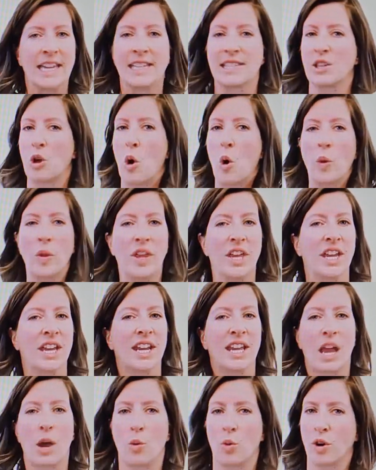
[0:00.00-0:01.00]
It's only going
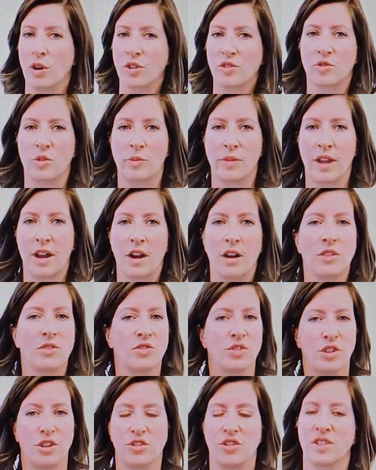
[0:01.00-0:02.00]
to get worse from there,
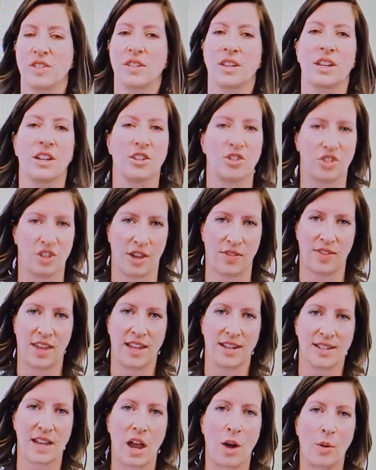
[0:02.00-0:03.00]
so you're just going to shut
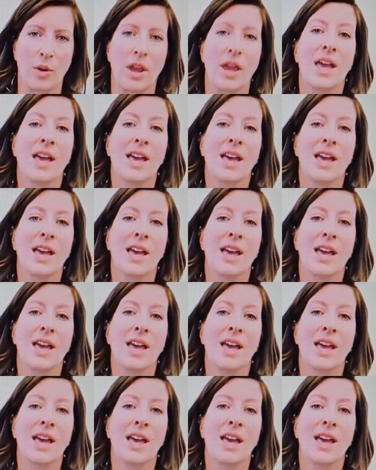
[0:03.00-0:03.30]
that down